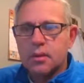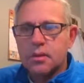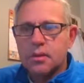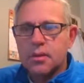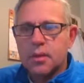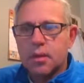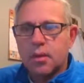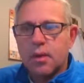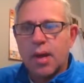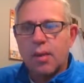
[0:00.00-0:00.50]

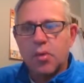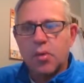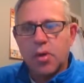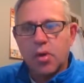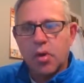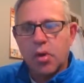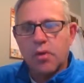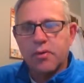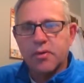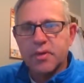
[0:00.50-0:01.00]
So I'm going
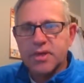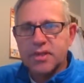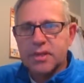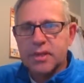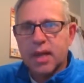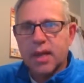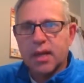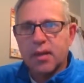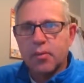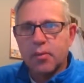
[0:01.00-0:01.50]
to go over a
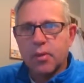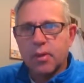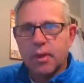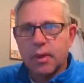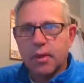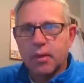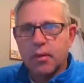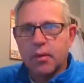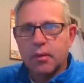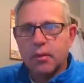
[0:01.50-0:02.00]
second one
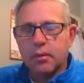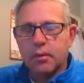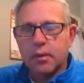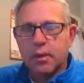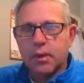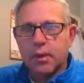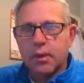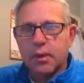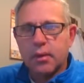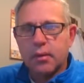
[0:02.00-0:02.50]
here.
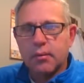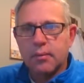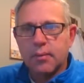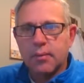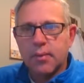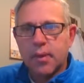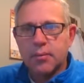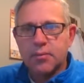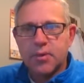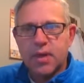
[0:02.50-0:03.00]

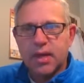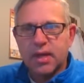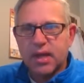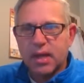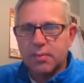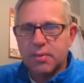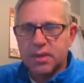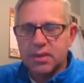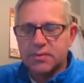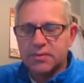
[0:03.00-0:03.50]
I'm trying to
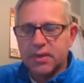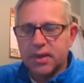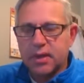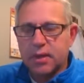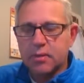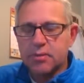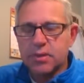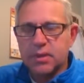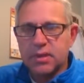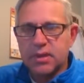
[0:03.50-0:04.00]
keep these
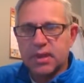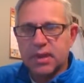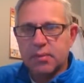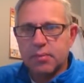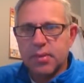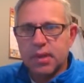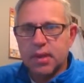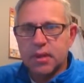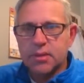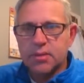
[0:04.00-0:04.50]
videos to
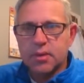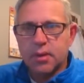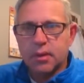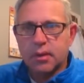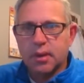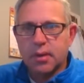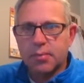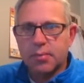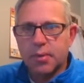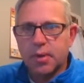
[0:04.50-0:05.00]
10 minutes so I
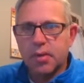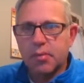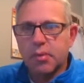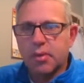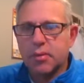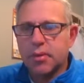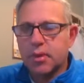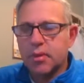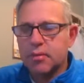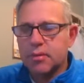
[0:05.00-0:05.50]
can upload
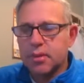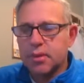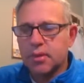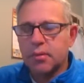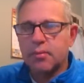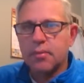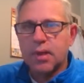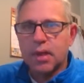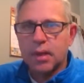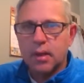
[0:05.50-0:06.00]
them on
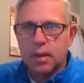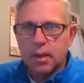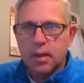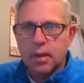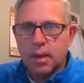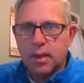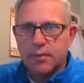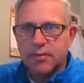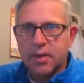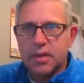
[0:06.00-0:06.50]
YouTube.
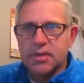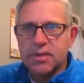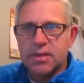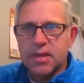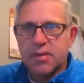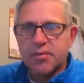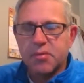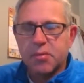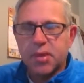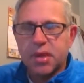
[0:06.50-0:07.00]
I've got
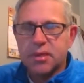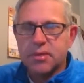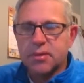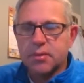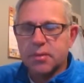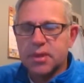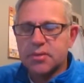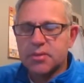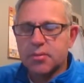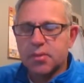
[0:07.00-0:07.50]
7 minutes
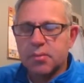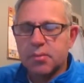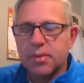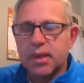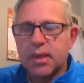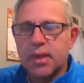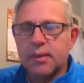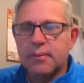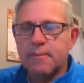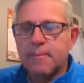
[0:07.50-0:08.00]
on this one,
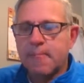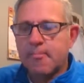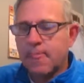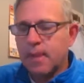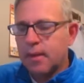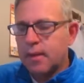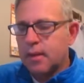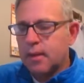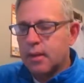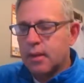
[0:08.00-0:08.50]
but
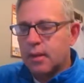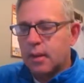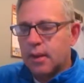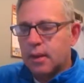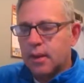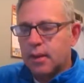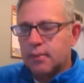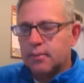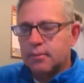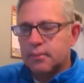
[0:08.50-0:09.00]

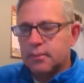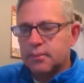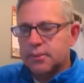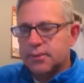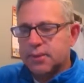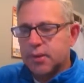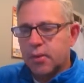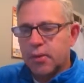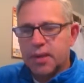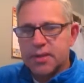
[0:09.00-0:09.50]

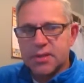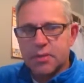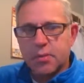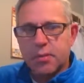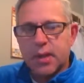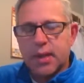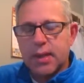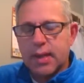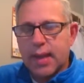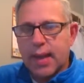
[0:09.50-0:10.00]
so as a
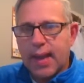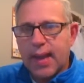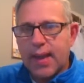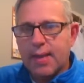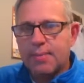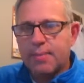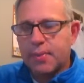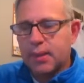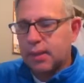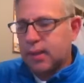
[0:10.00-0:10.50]

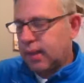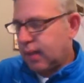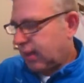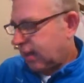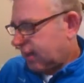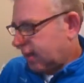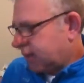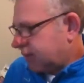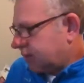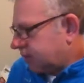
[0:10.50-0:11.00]
recap,
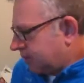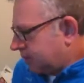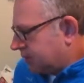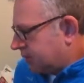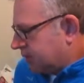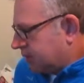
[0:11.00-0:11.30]
again,